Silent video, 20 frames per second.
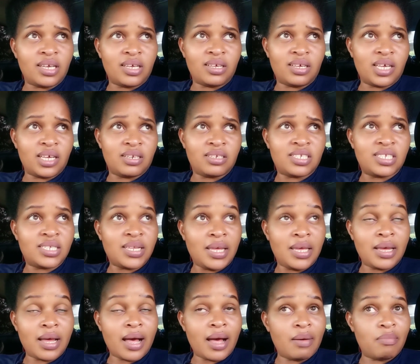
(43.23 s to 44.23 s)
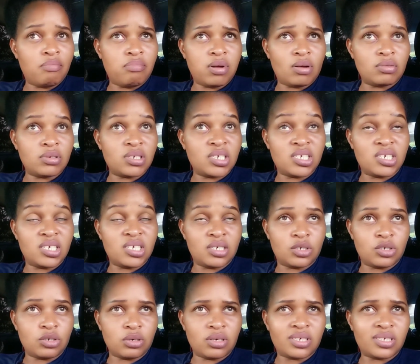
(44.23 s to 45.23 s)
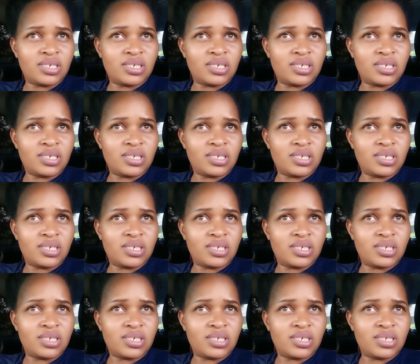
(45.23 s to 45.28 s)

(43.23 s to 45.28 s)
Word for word: can say about tiktok